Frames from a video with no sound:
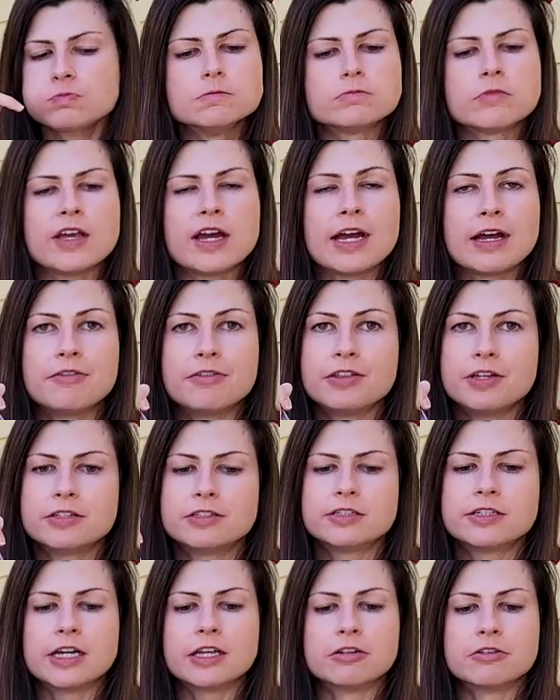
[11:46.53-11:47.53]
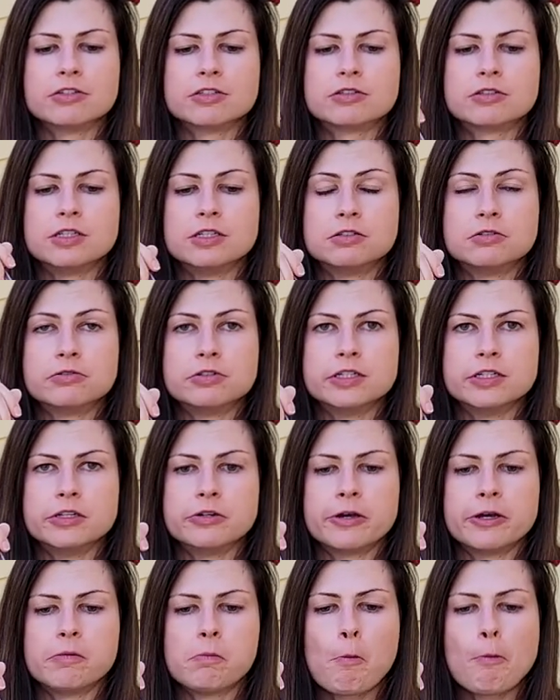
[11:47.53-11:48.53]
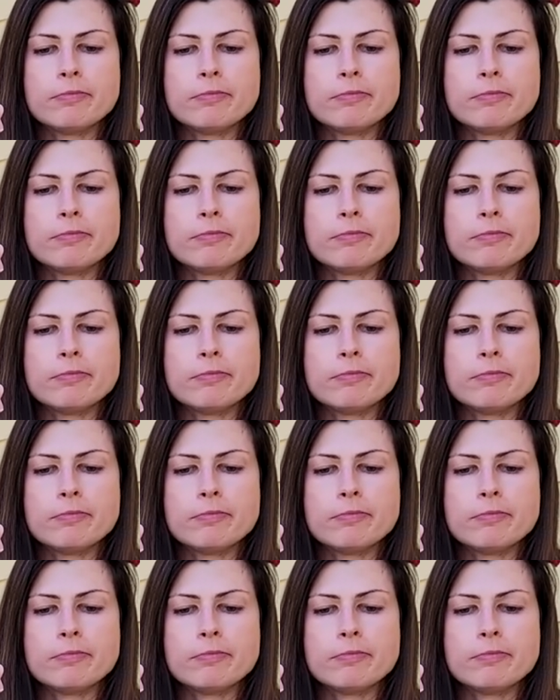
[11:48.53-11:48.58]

Yeah, everything together is, is really good.